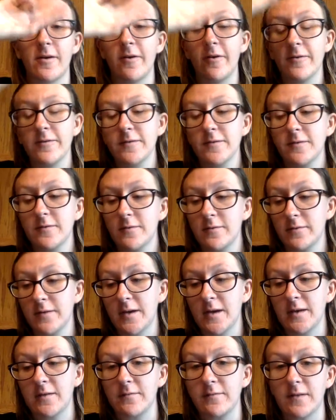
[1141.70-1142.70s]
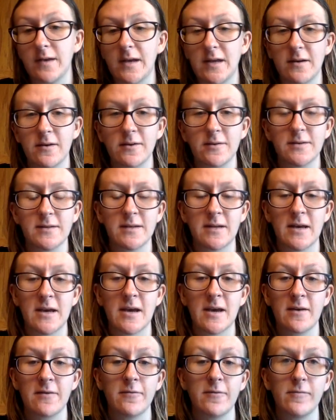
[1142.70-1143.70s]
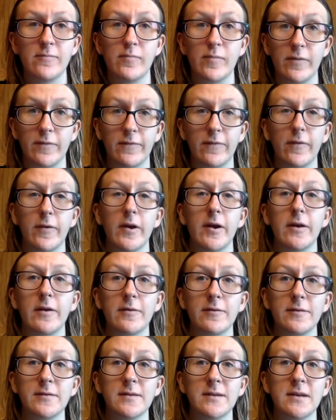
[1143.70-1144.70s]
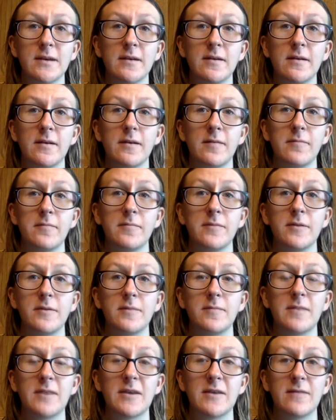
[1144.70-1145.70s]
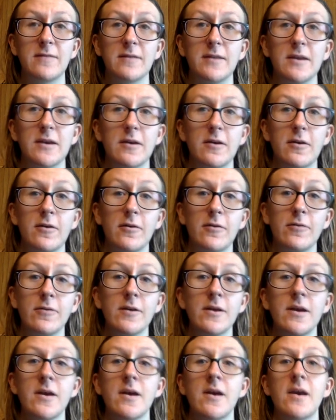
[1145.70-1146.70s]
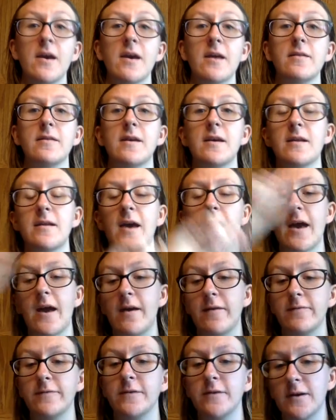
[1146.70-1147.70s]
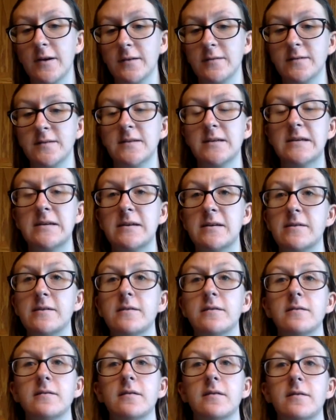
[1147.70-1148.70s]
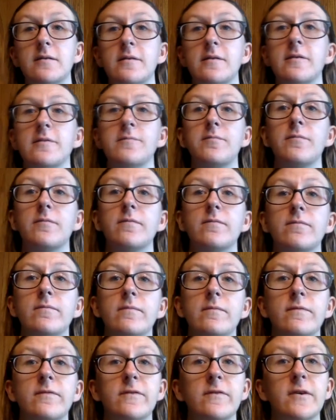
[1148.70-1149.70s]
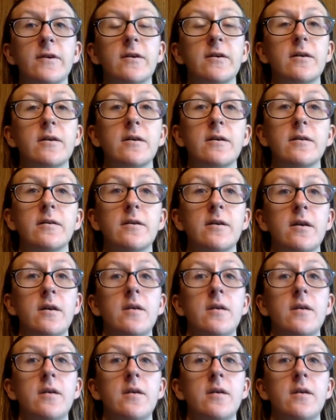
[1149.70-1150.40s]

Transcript: also, like later today, before I go see it, I'm gonna make a video, and then after I see it, for